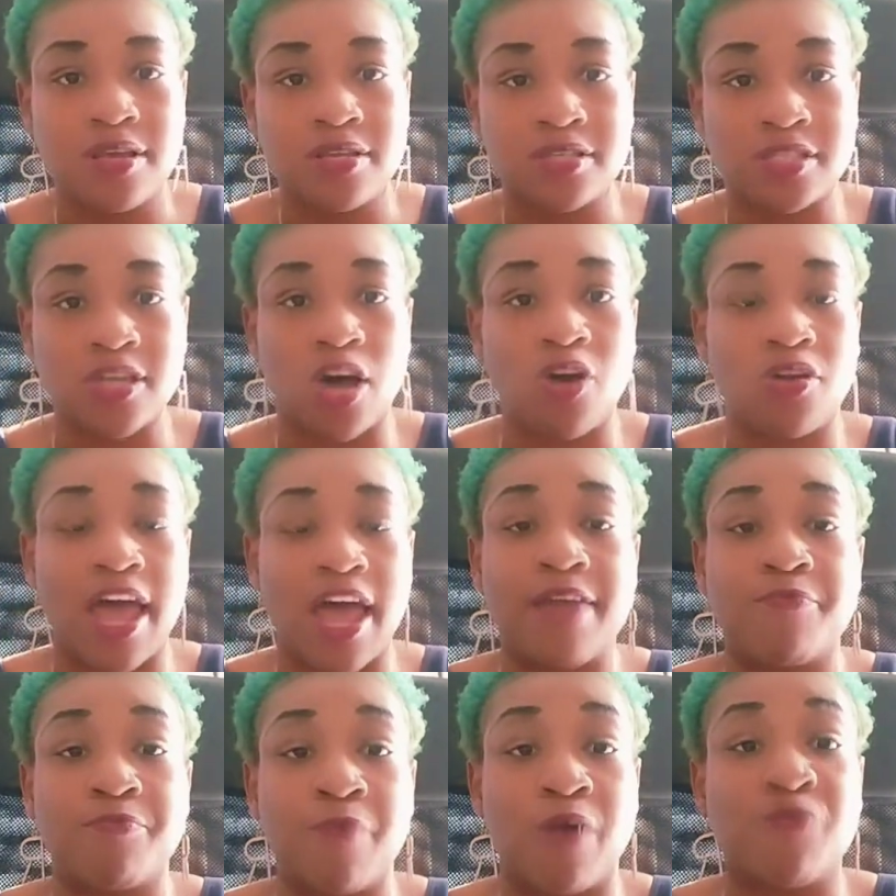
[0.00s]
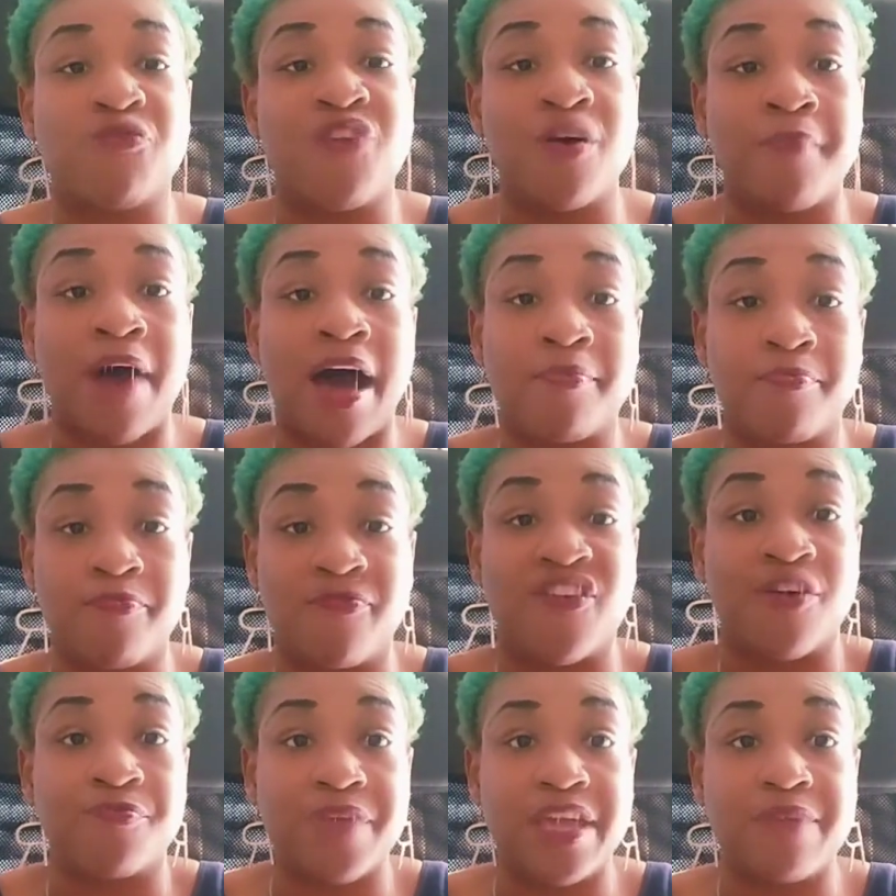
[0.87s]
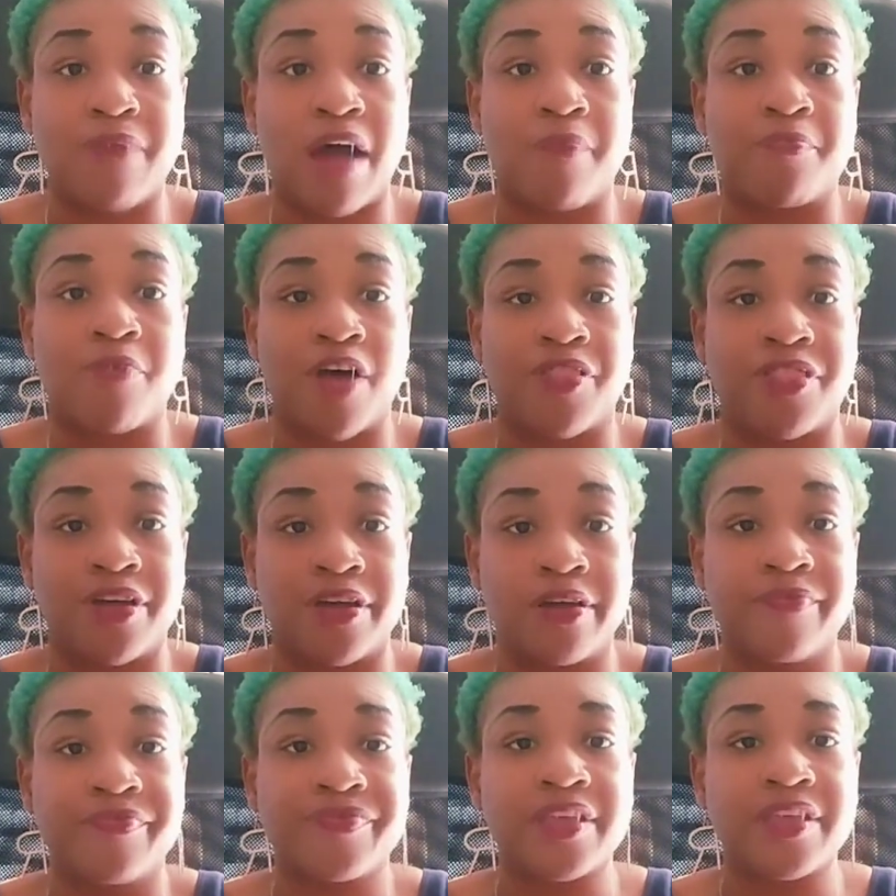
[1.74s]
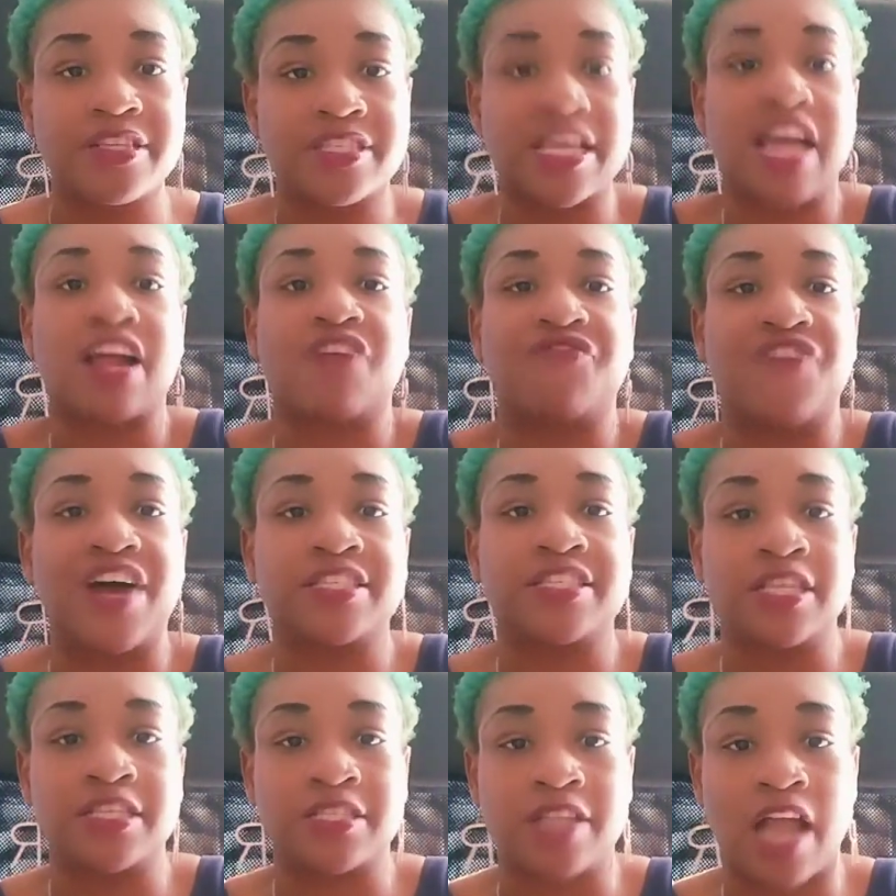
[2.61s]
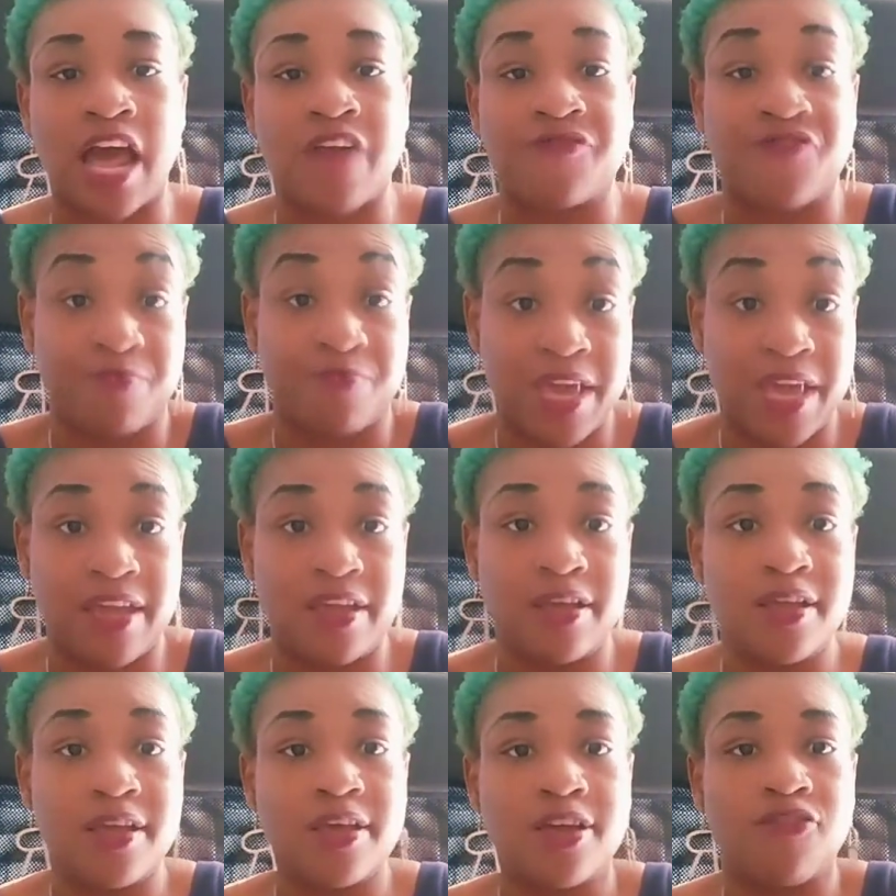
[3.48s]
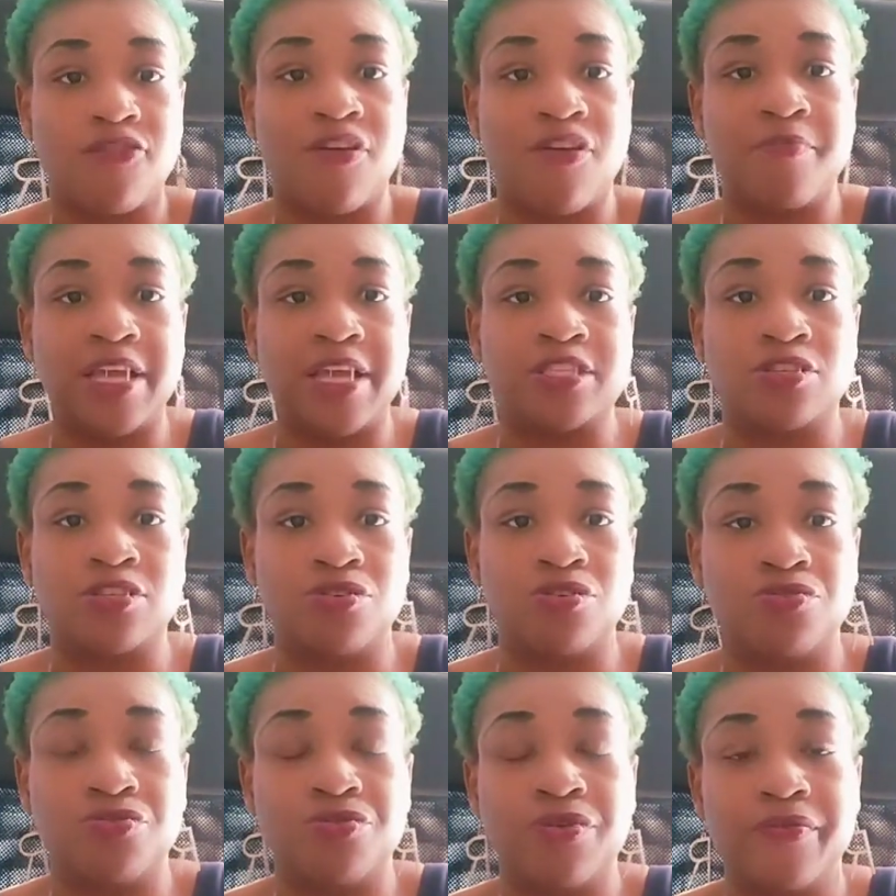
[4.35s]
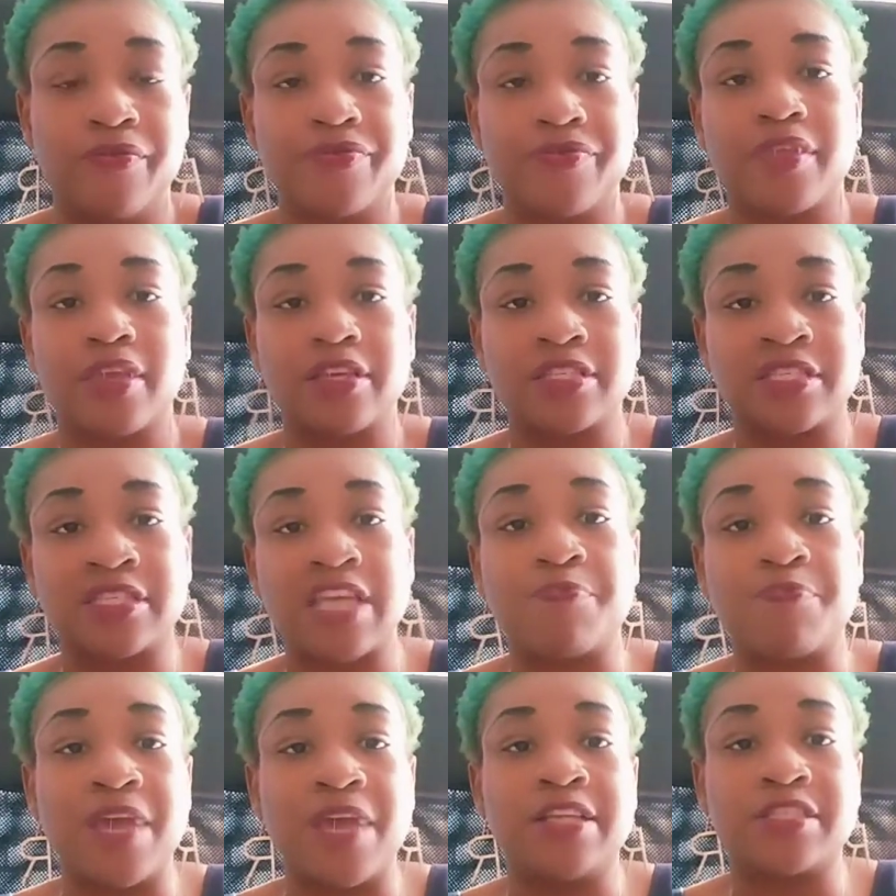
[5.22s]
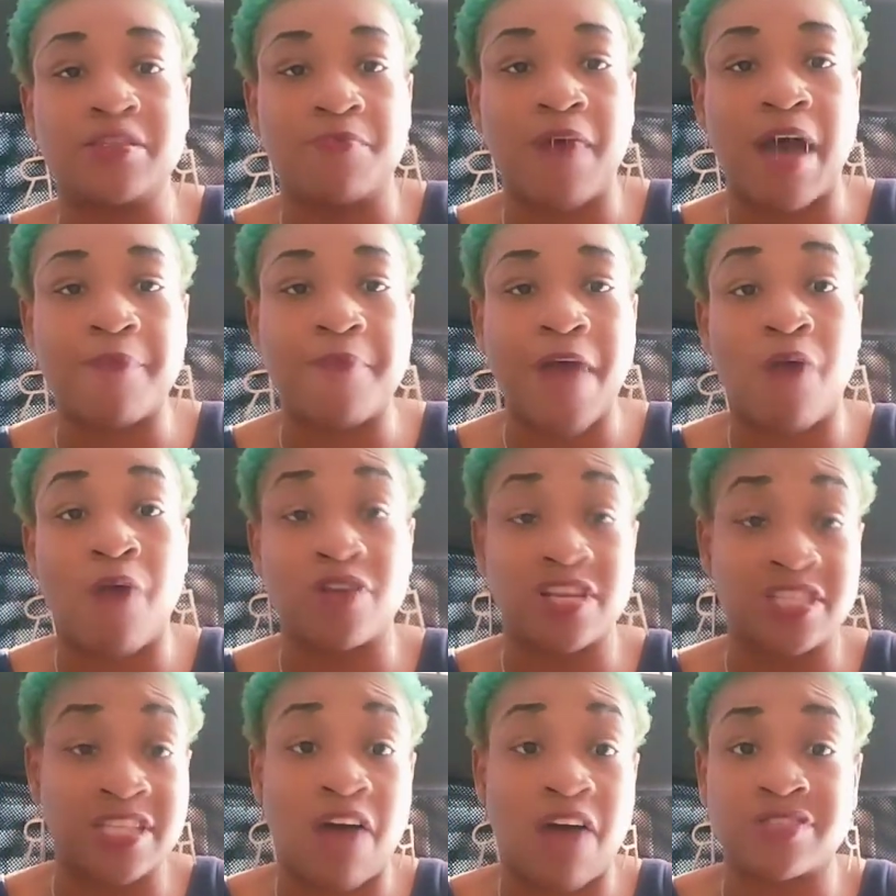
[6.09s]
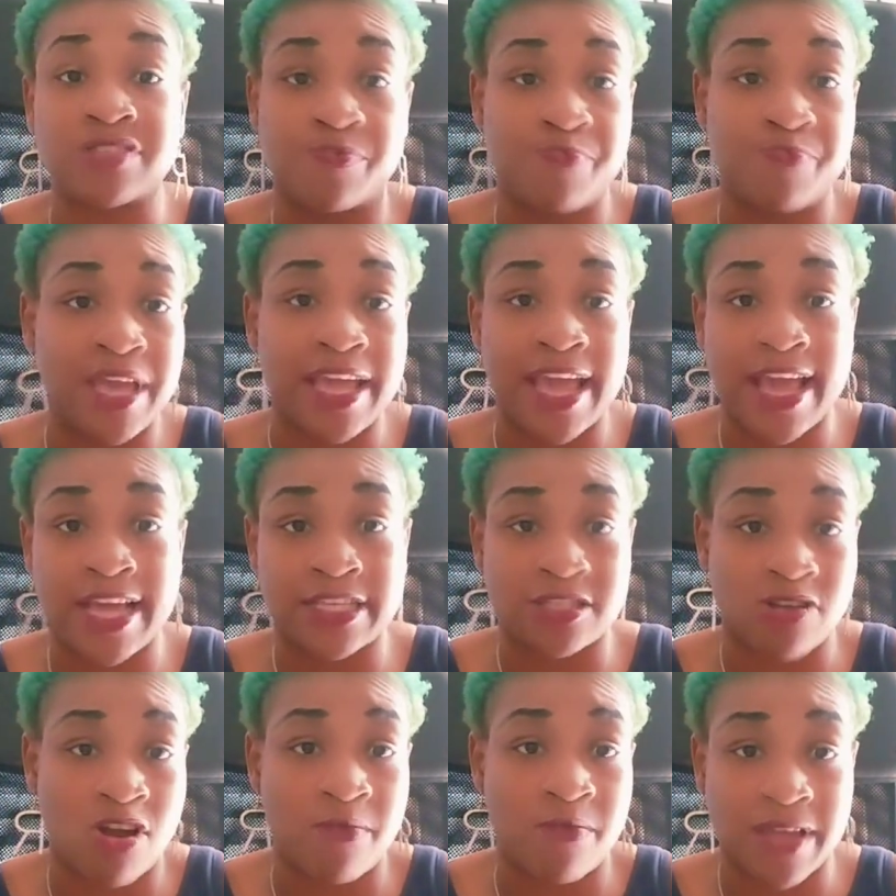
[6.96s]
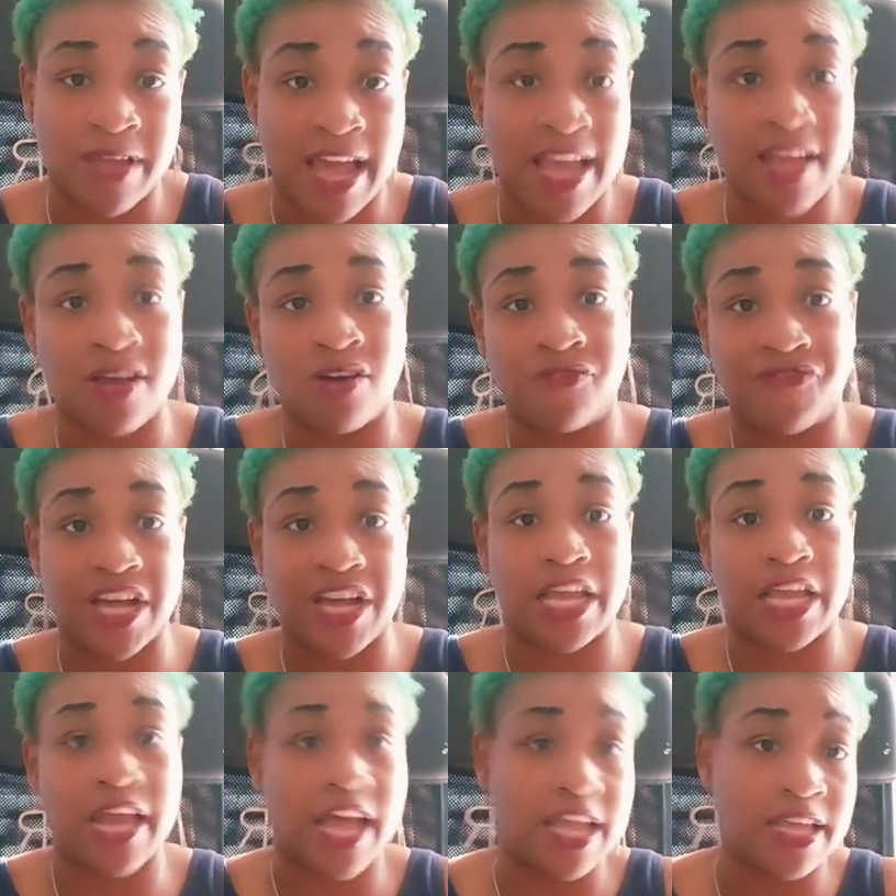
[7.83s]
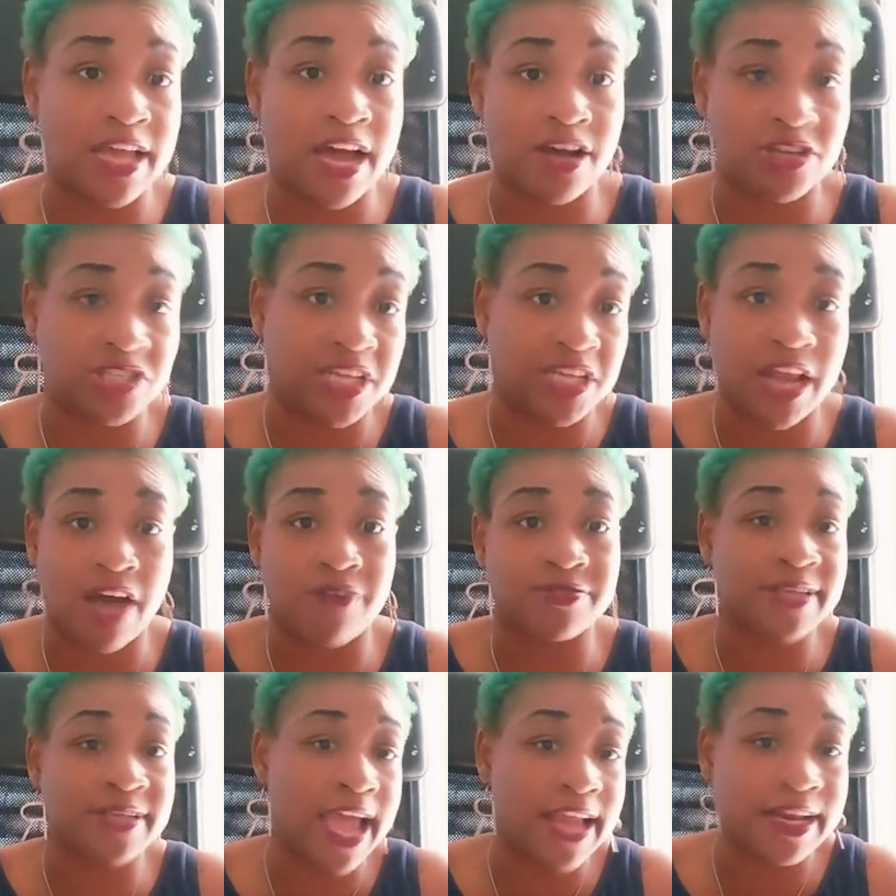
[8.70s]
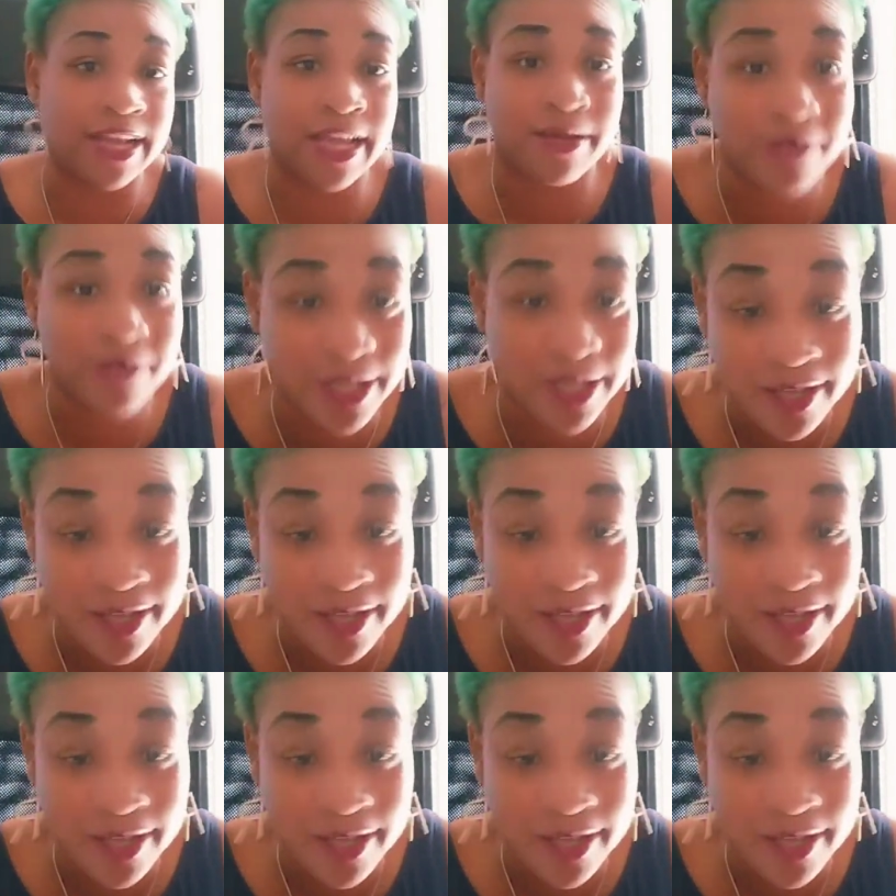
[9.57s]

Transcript: So like for my, for me, my brother sacrificed his life for me, for me to Step into my power because I was a big ass comic. I ain't gonna fucking lie, y'all. Shit, I was goddamn.